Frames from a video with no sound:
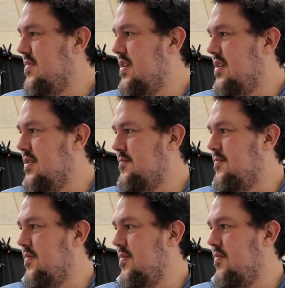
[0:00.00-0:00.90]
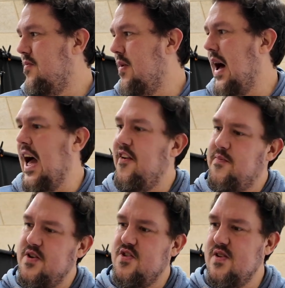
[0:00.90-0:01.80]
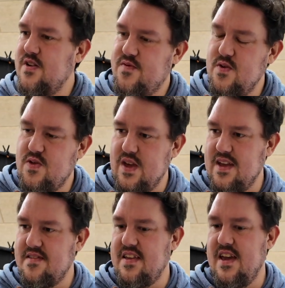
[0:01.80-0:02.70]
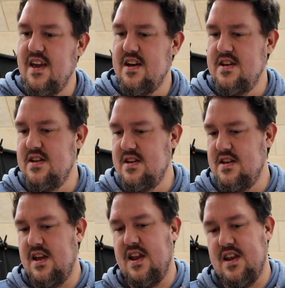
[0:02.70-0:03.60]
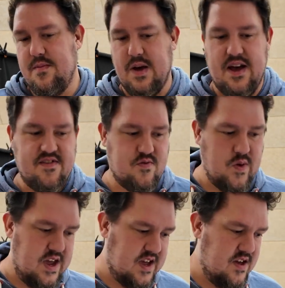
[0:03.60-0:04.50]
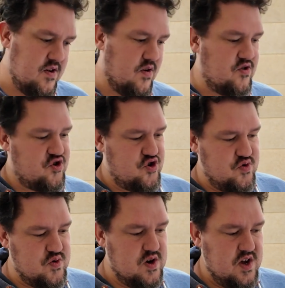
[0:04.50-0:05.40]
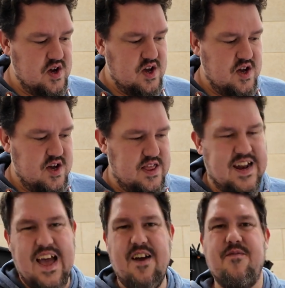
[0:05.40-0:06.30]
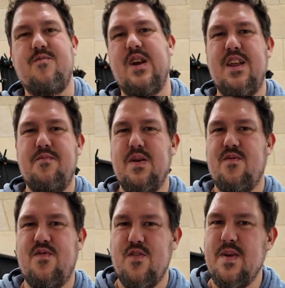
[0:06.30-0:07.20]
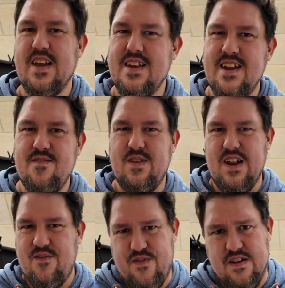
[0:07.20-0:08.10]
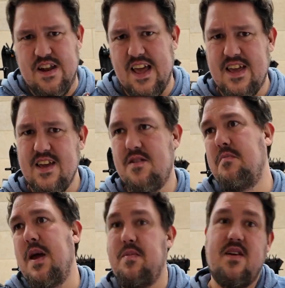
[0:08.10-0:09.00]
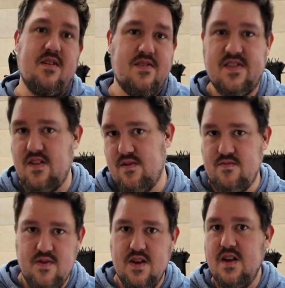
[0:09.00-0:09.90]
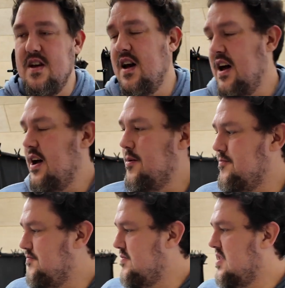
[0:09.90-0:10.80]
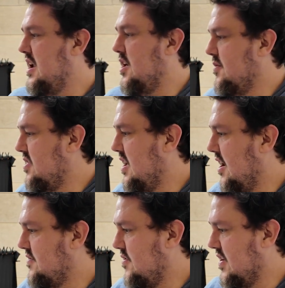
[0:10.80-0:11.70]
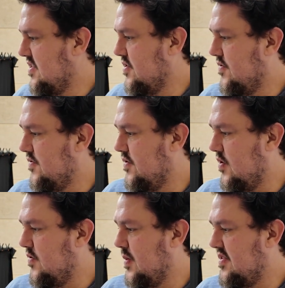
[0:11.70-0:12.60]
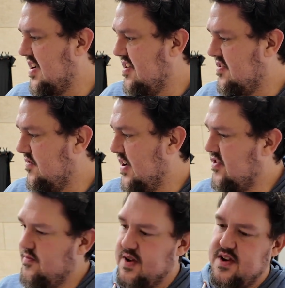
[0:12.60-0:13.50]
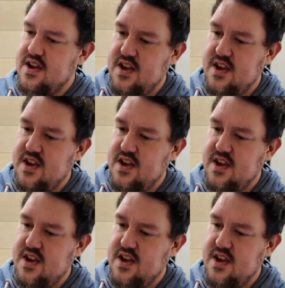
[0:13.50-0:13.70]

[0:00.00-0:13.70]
I have been doing a few things here in the past week or two that I haven't really been filming. I didn't really feel like it, maybe still dealing with the after effects of my sinus infection, but